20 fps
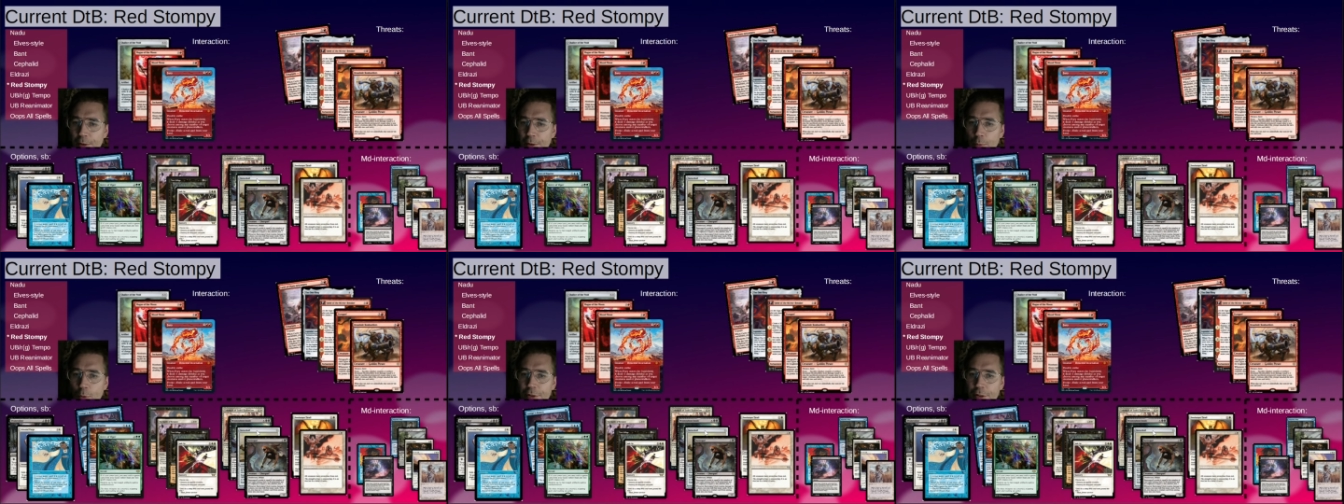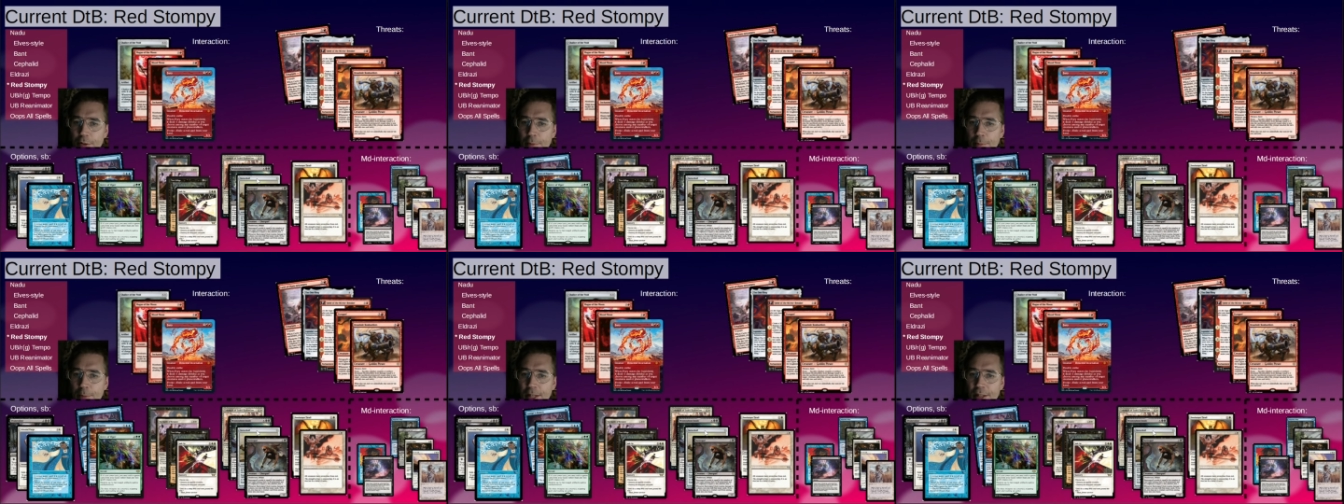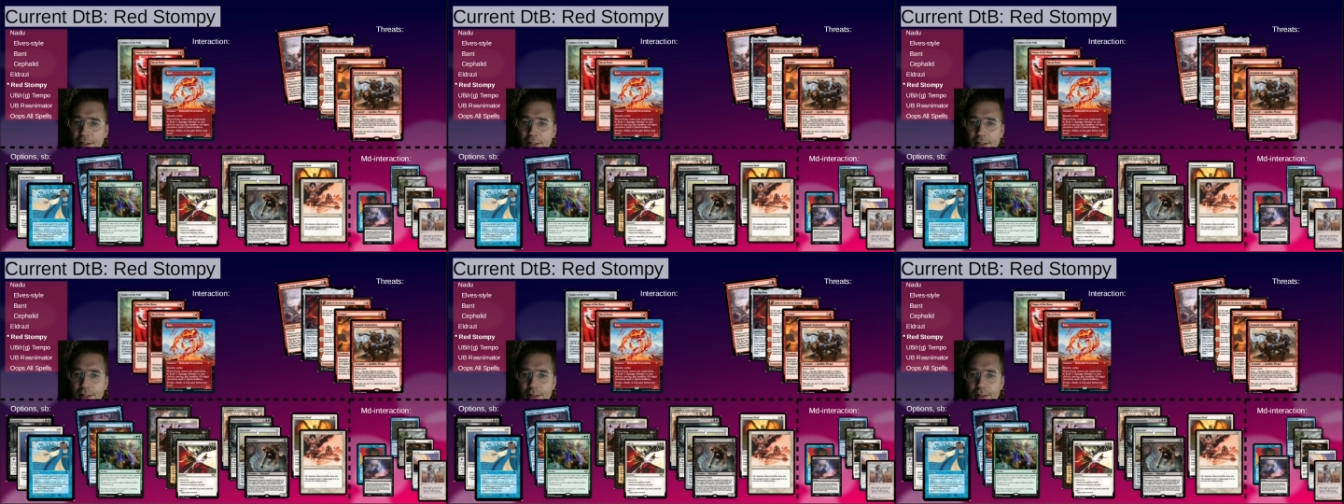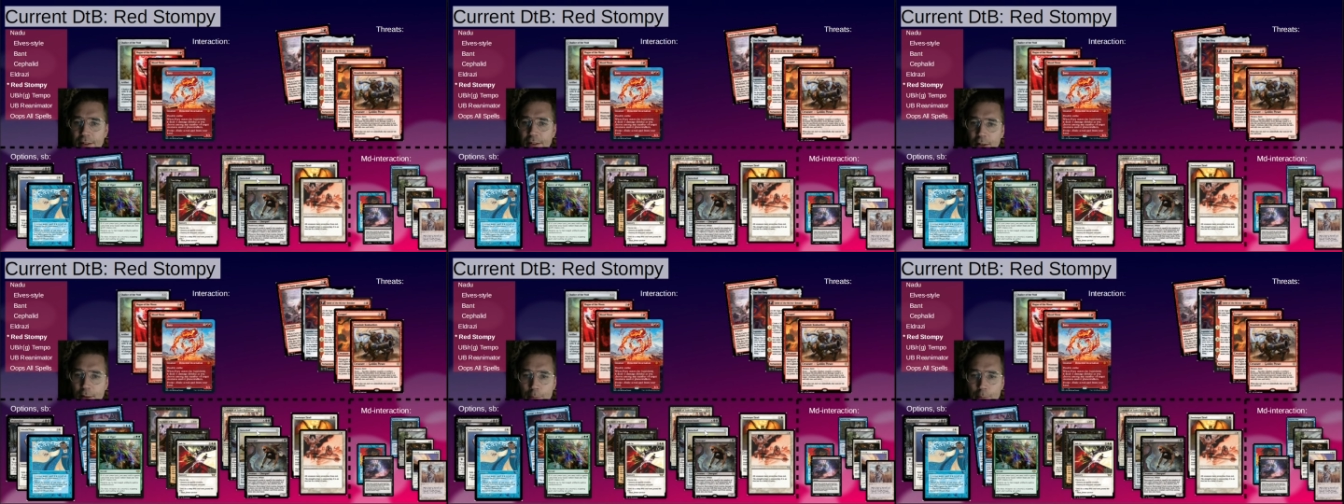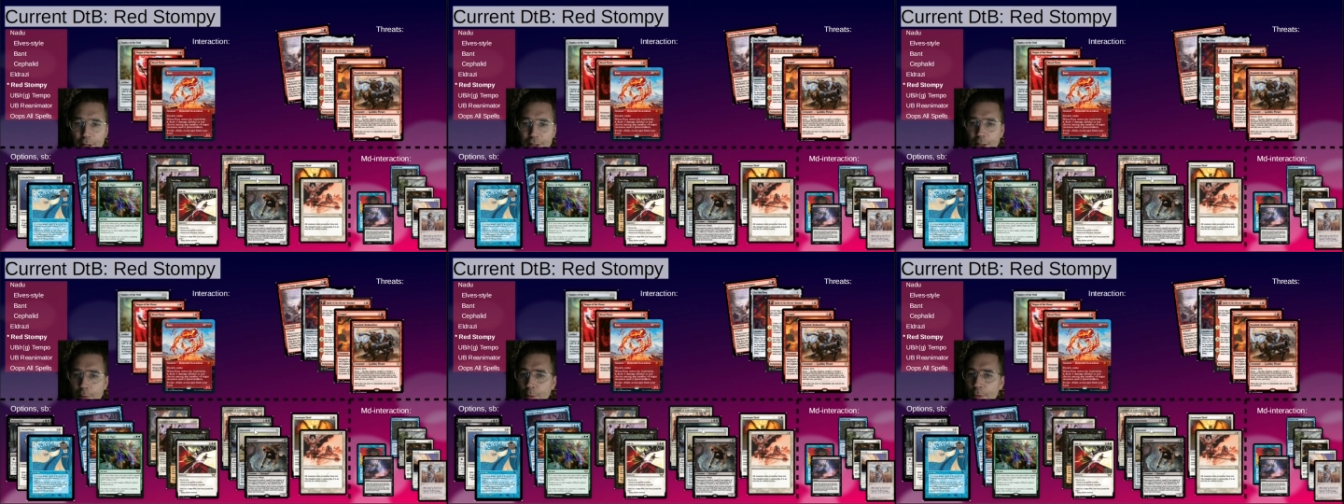you want in the main deck.
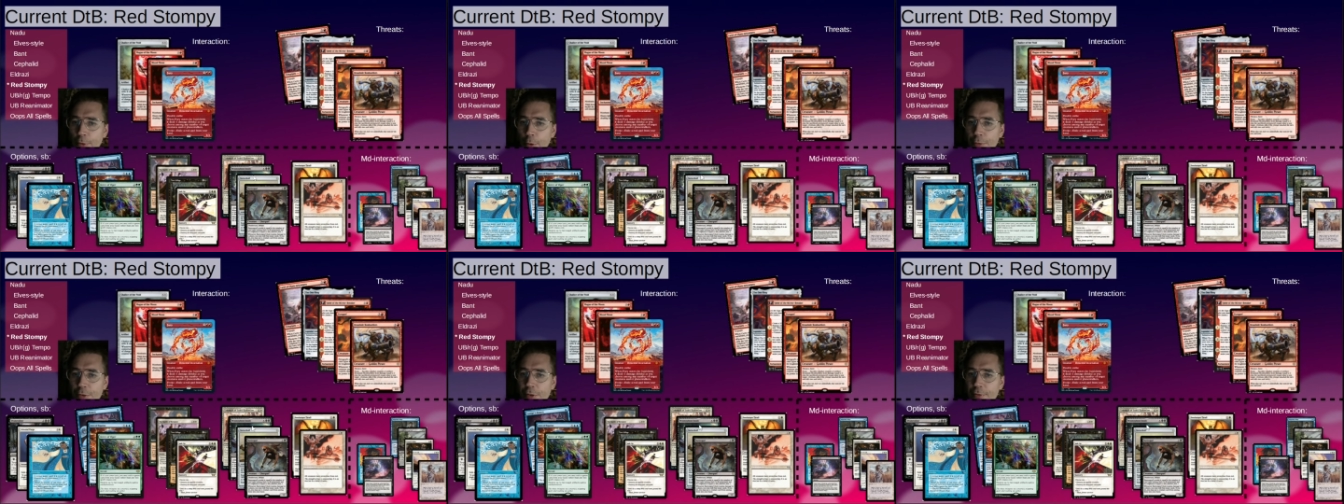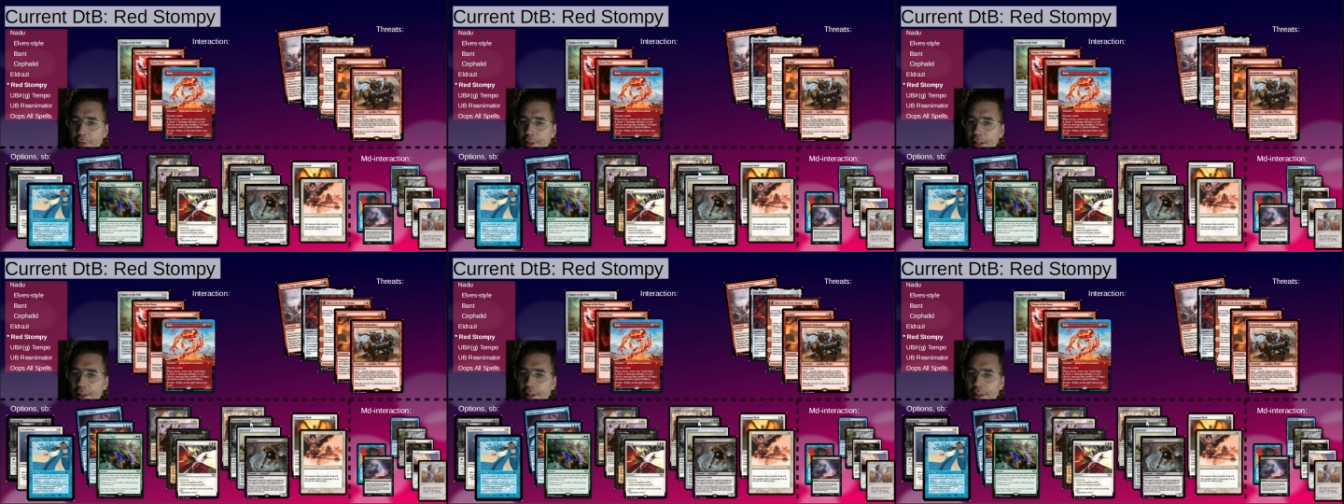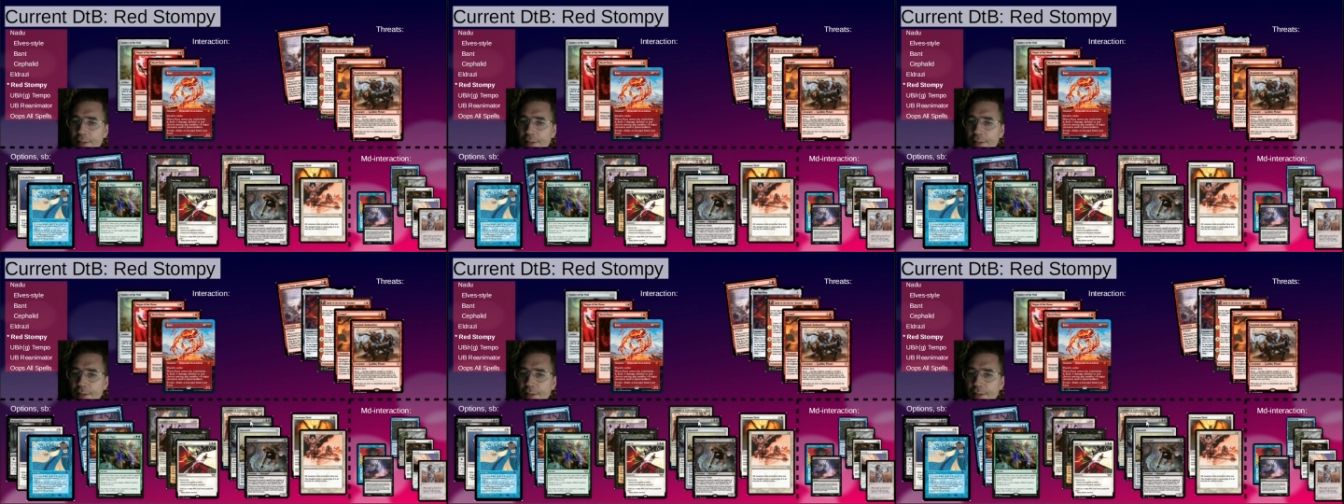Metamorphosis Fanatic